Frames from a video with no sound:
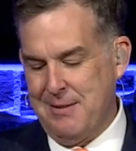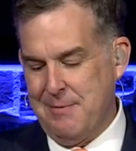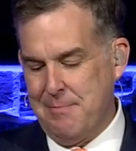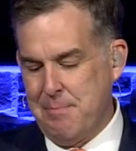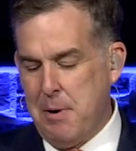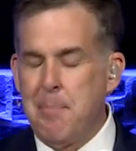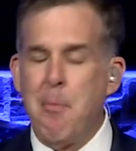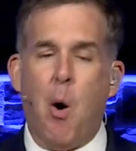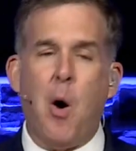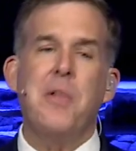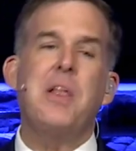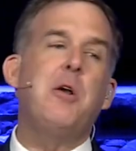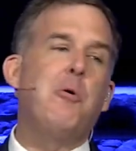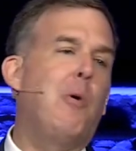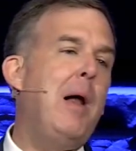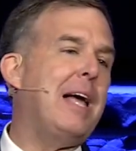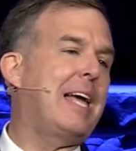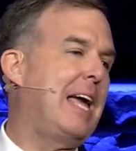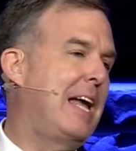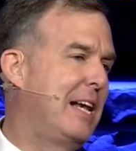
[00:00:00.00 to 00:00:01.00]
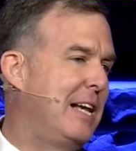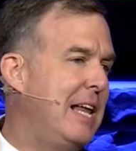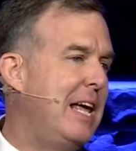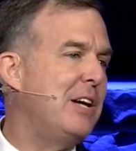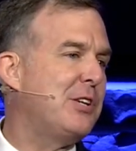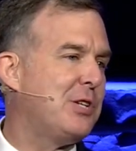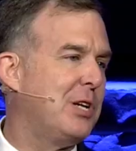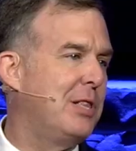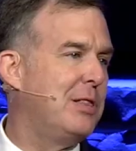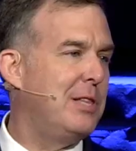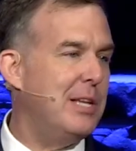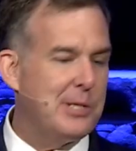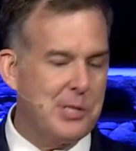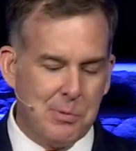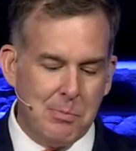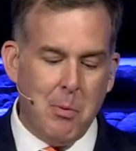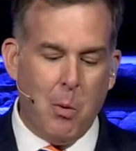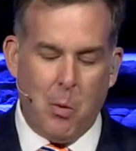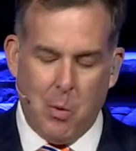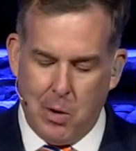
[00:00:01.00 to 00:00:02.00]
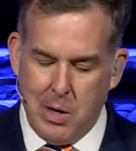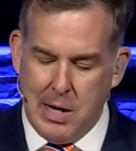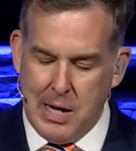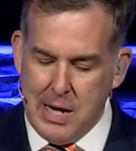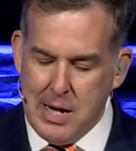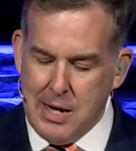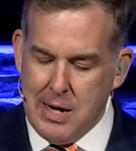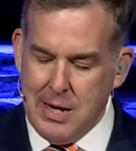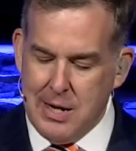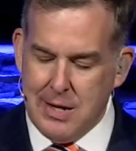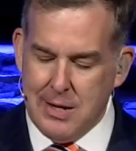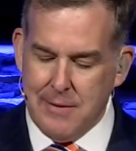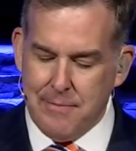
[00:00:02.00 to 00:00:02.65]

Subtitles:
But more than recognition, this morning